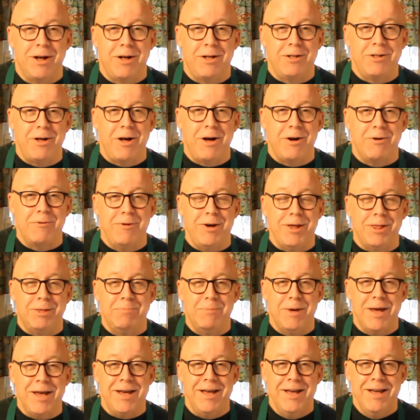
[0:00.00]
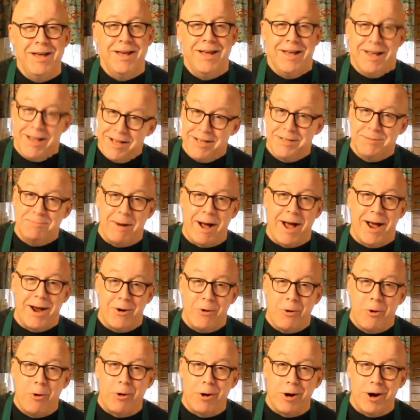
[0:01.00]
along with me is my
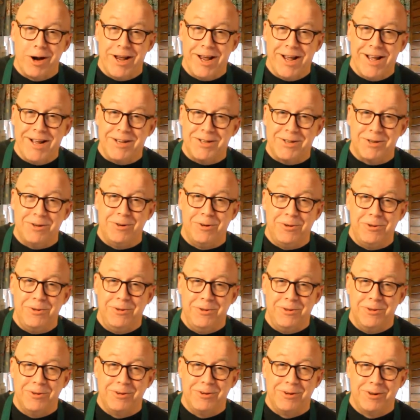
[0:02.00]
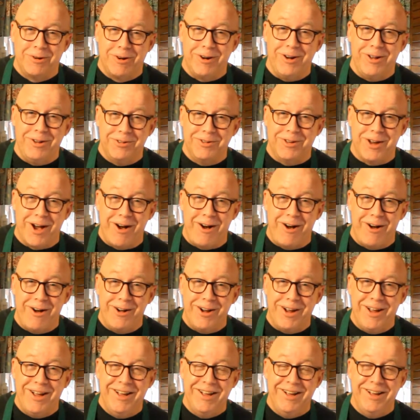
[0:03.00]
Oriental grill
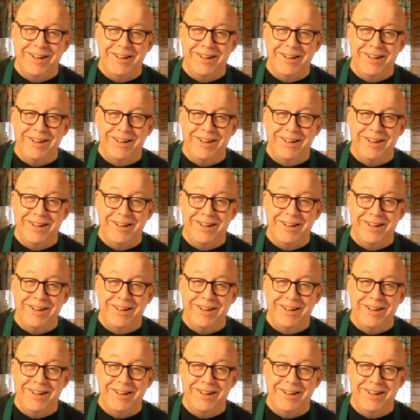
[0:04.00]
dog,